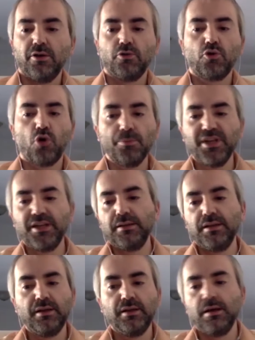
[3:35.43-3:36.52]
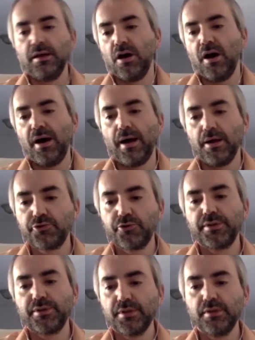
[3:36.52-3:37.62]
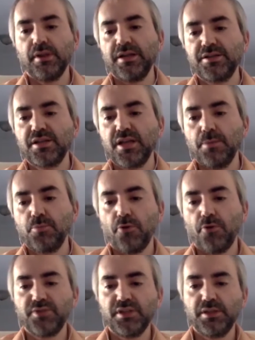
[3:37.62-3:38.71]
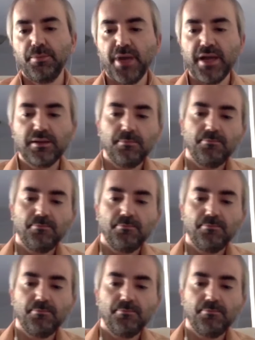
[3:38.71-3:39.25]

completely altered the landscape of the debate.